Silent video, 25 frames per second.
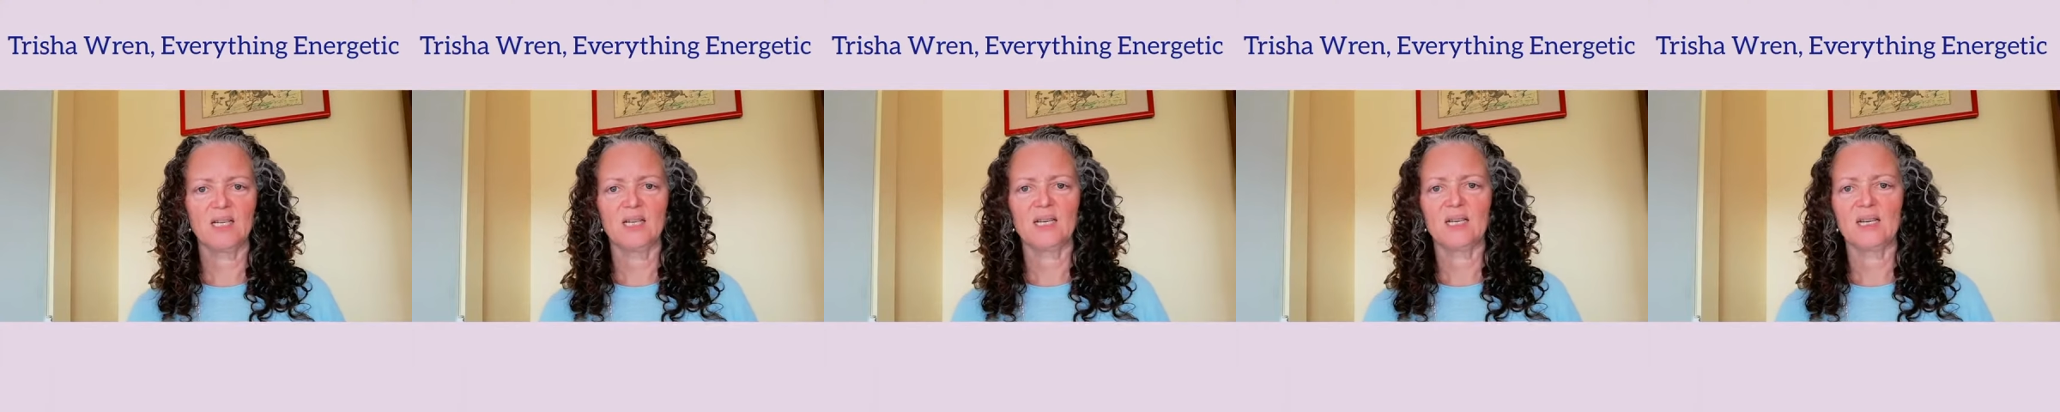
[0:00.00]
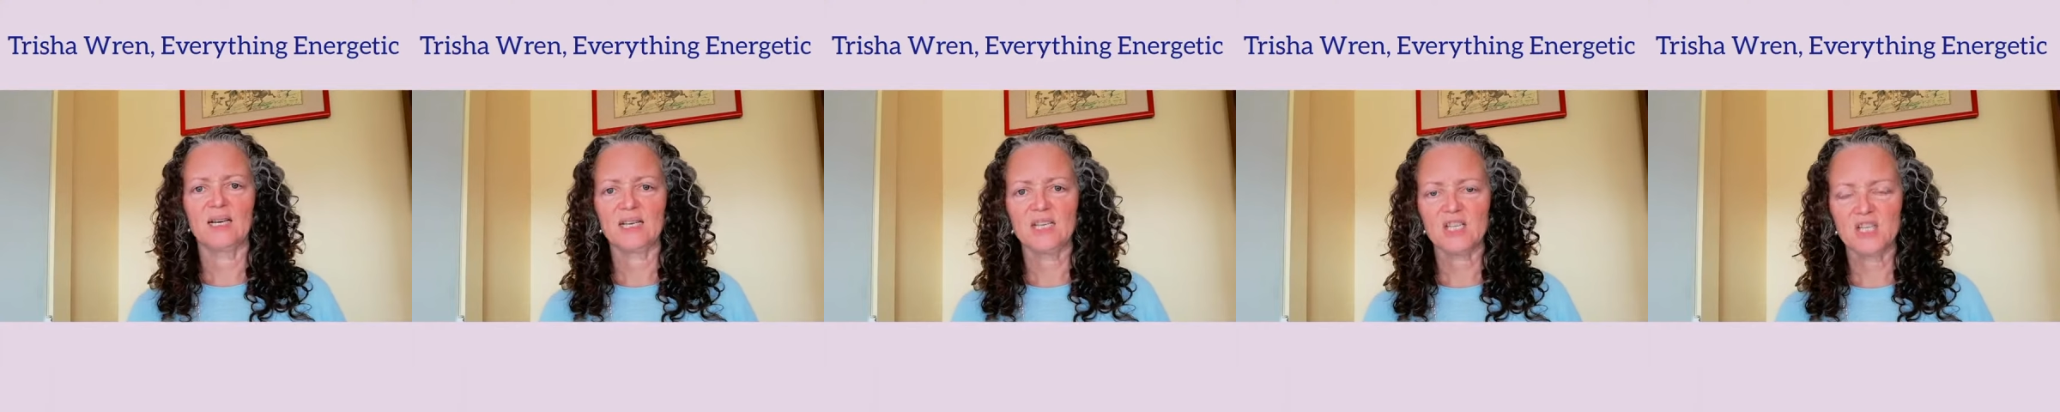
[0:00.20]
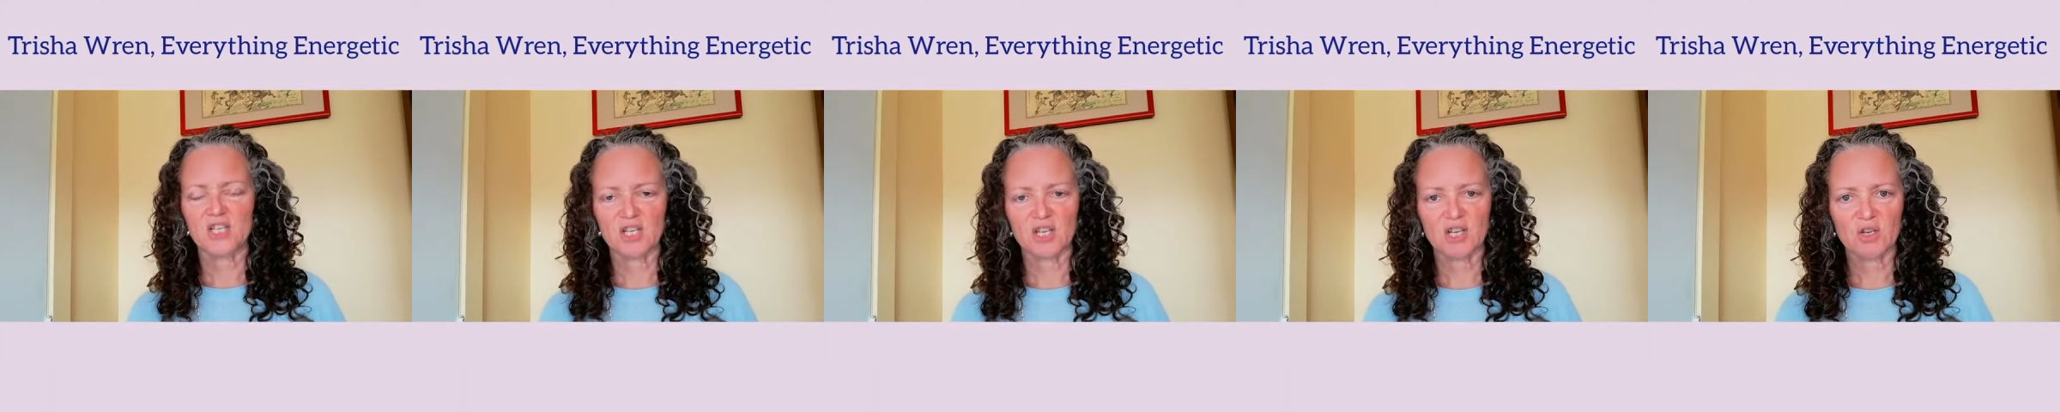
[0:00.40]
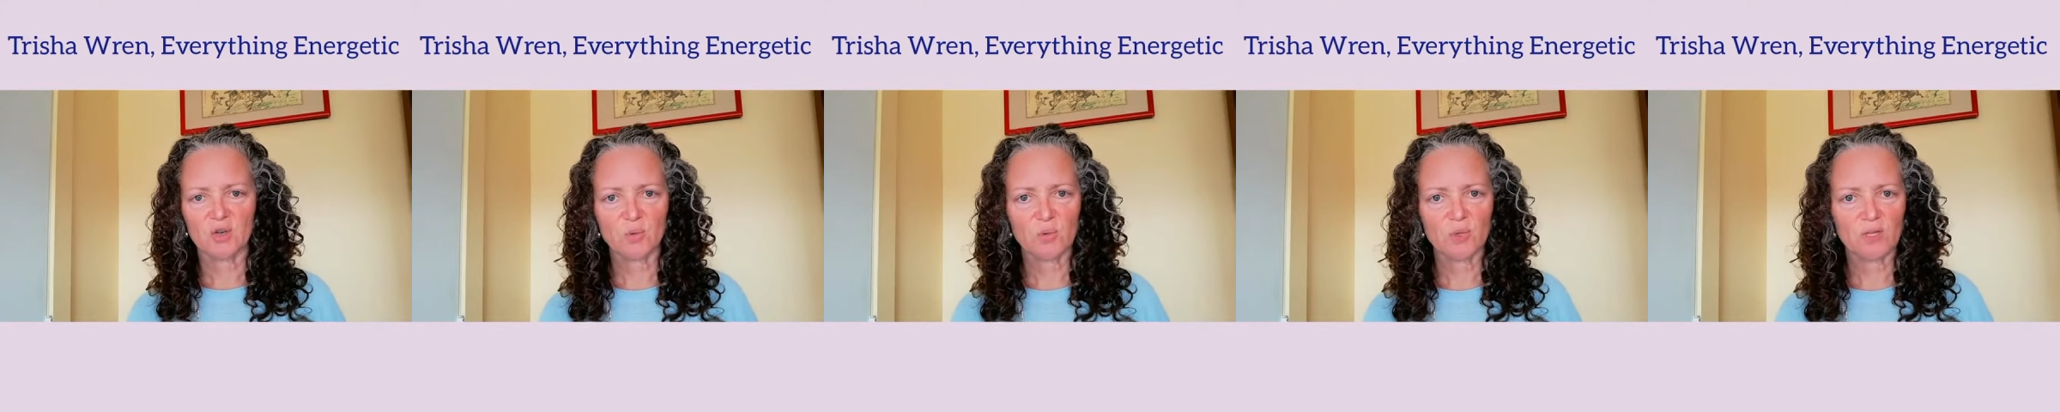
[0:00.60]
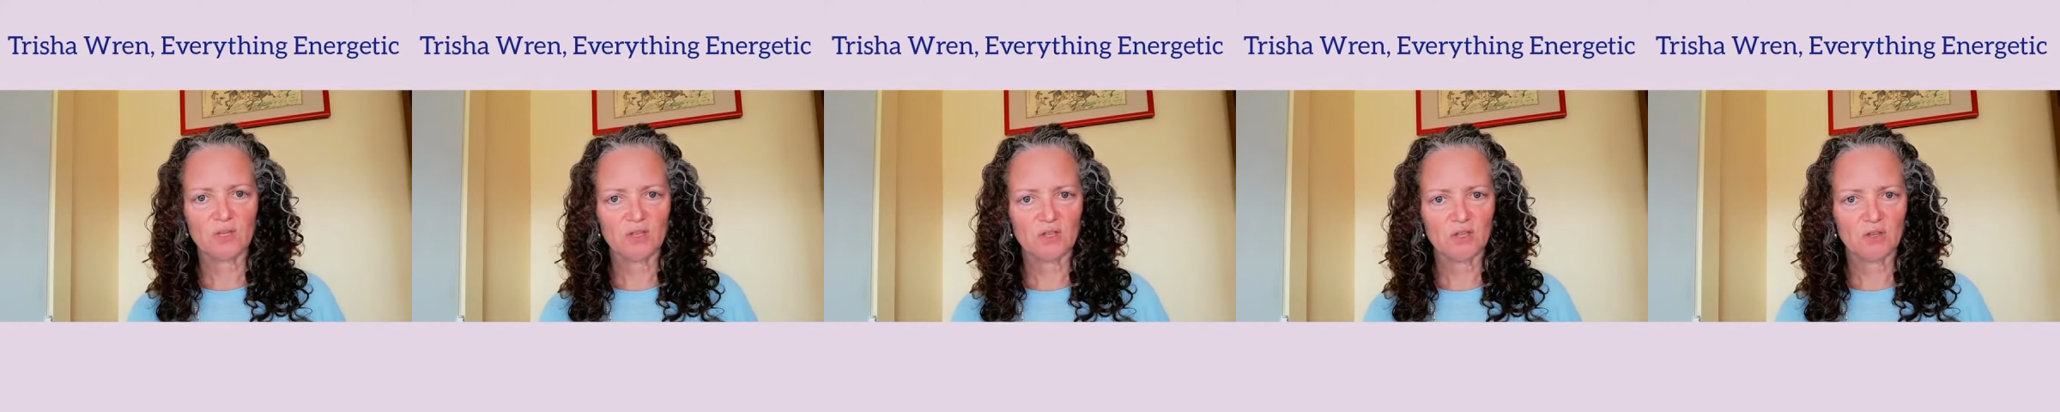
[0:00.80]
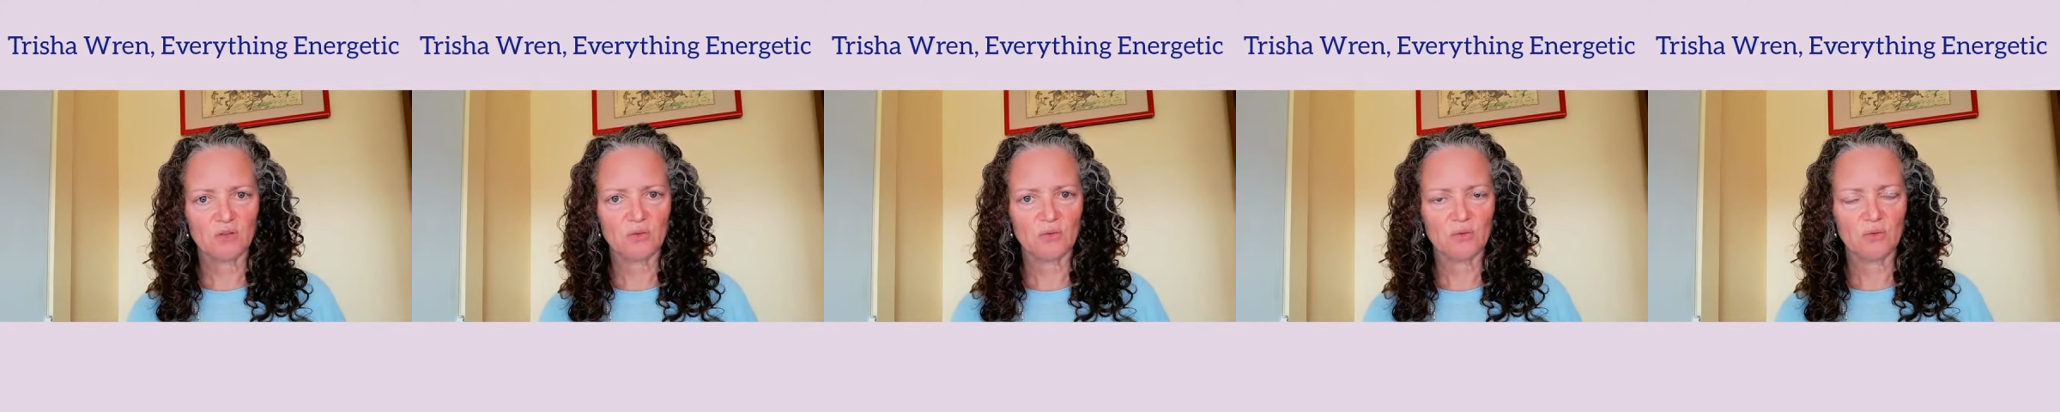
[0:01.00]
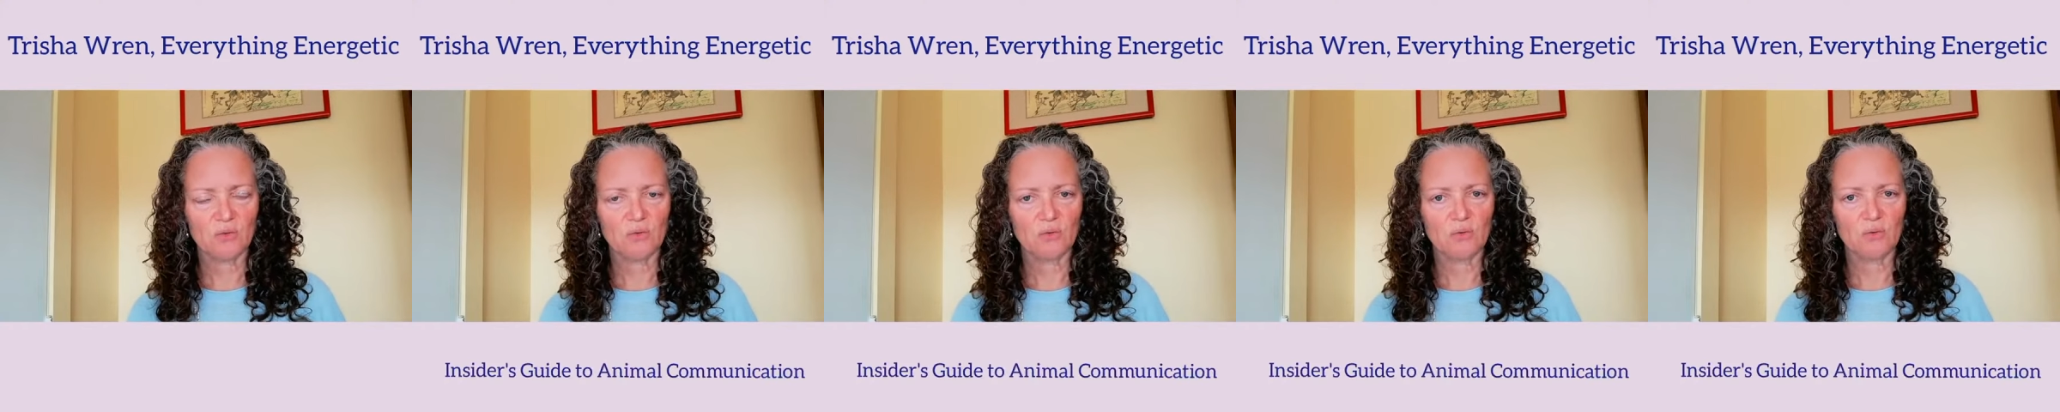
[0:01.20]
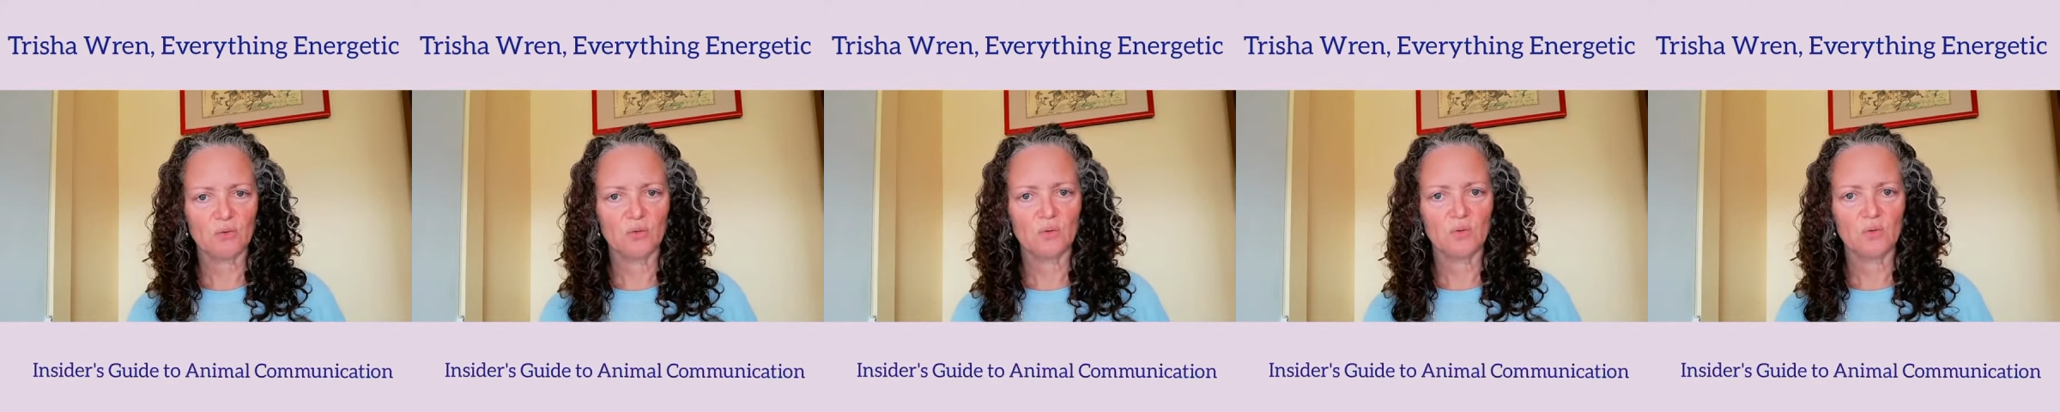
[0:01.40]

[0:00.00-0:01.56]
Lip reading: I share with you